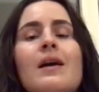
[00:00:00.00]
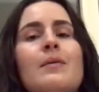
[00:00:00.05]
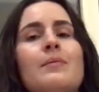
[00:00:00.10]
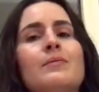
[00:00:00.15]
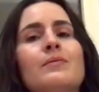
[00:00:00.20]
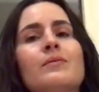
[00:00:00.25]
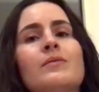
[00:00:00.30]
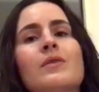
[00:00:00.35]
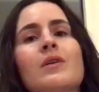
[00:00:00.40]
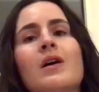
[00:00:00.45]

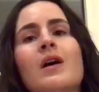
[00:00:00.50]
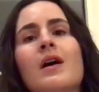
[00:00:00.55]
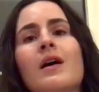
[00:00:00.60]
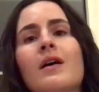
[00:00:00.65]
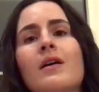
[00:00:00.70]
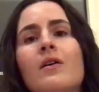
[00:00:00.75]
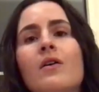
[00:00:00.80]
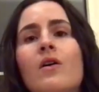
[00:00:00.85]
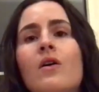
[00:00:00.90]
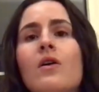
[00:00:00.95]

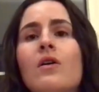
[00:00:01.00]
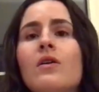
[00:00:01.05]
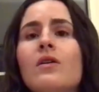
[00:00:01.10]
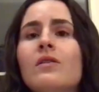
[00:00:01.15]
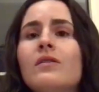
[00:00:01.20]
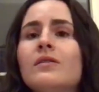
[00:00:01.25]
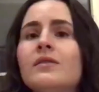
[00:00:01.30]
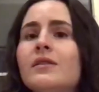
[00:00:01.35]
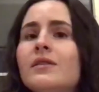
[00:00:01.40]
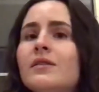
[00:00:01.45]
my
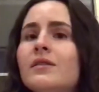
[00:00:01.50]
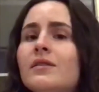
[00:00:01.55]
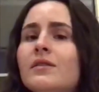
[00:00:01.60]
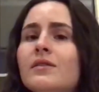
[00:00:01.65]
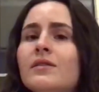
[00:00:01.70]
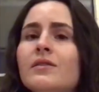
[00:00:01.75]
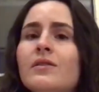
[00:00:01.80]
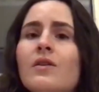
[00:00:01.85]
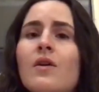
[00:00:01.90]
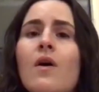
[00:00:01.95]
all
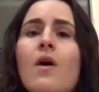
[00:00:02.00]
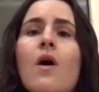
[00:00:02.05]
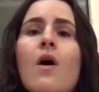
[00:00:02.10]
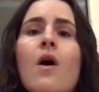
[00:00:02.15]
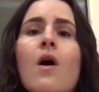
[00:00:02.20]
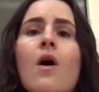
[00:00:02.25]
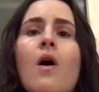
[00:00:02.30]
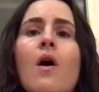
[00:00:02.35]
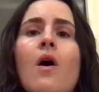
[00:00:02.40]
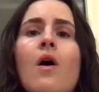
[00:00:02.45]
in
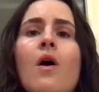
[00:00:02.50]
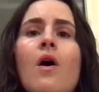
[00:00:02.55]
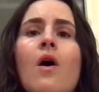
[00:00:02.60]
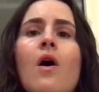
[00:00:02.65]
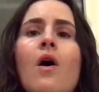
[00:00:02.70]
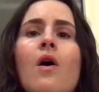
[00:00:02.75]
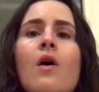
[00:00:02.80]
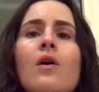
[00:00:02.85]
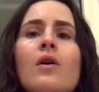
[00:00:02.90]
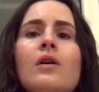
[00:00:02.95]

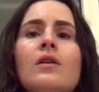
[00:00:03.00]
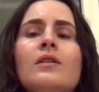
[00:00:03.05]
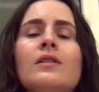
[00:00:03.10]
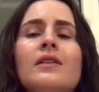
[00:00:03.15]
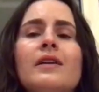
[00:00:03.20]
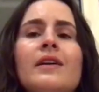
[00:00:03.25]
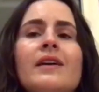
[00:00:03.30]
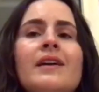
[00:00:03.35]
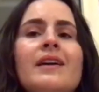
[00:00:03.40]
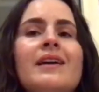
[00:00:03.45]
all,
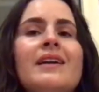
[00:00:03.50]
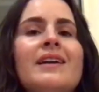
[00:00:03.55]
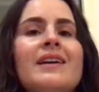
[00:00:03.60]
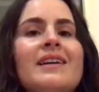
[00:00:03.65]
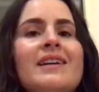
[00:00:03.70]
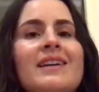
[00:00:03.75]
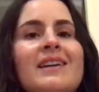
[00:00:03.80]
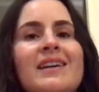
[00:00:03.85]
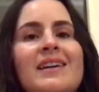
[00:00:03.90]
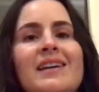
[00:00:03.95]

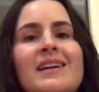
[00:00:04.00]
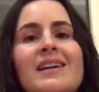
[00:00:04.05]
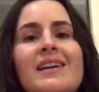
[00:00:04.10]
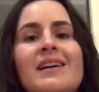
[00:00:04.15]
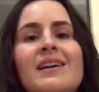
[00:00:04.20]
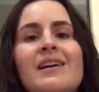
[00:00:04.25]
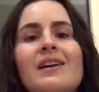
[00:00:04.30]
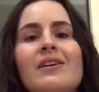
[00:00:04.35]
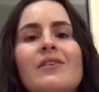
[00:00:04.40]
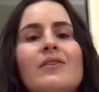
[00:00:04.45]

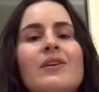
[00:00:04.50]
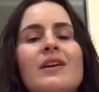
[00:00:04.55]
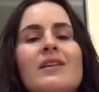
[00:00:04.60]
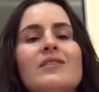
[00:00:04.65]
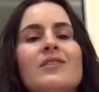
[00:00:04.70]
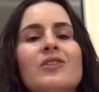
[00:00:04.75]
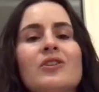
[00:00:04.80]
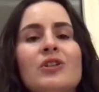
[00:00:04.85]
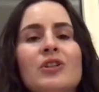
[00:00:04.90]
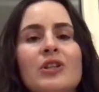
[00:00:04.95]
here in the
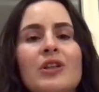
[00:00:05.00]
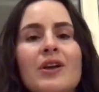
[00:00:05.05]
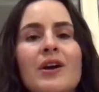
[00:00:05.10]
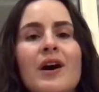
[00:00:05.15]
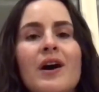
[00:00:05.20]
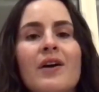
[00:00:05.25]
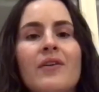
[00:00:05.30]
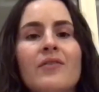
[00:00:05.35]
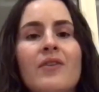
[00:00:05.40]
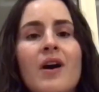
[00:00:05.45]

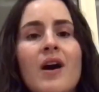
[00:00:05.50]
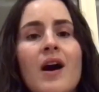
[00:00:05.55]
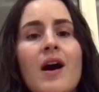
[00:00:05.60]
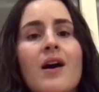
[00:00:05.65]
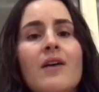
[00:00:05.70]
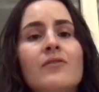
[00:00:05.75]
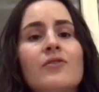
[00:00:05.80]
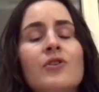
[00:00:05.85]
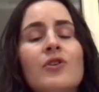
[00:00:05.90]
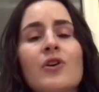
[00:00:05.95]
love
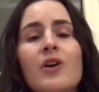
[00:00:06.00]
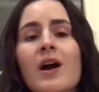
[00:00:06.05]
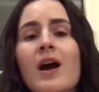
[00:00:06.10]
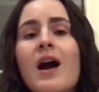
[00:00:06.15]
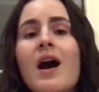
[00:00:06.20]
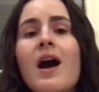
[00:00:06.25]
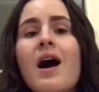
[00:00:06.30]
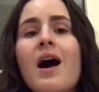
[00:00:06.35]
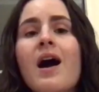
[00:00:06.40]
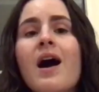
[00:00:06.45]
of
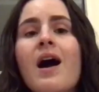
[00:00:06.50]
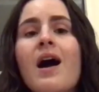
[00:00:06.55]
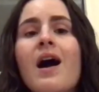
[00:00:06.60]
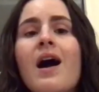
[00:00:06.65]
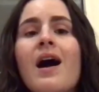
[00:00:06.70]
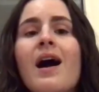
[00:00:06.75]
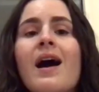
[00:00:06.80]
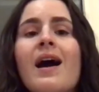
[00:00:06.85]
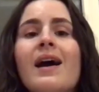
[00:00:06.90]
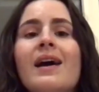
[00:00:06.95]

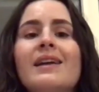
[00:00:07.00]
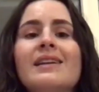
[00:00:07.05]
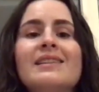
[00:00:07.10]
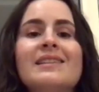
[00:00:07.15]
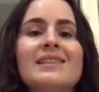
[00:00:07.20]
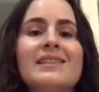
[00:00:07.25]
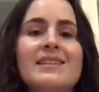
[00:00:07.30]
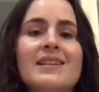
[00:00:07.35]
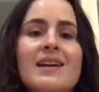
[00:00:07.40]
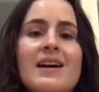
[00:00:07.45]

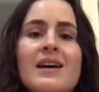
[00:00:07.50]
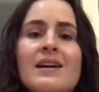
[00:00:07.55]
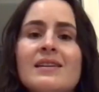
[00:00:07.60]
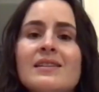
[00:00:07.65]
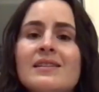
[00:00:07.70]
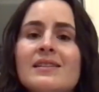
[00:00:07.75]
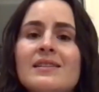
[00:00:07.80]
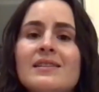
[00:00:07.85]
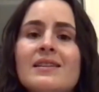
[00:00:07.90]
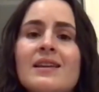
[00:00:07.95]
Christ I
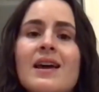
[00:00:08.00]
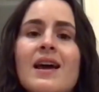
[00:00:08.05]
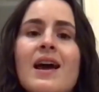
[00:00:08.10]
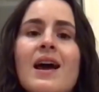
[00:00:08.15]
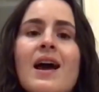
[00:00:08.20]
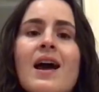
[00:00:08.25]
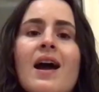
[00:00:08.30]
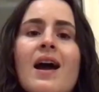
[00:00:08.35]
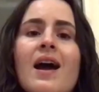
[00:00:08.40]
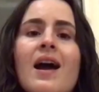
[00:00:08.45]

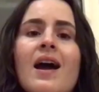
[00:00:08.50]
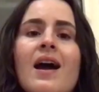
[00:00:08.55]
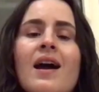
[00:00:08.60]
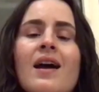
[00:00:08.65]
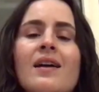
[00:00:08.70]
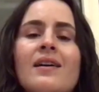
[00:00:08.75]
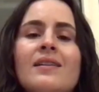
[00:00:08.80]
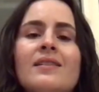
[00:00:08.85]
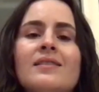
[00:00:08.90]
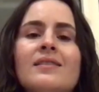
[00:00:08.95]

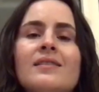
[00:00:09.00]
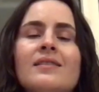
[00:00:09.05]
stand.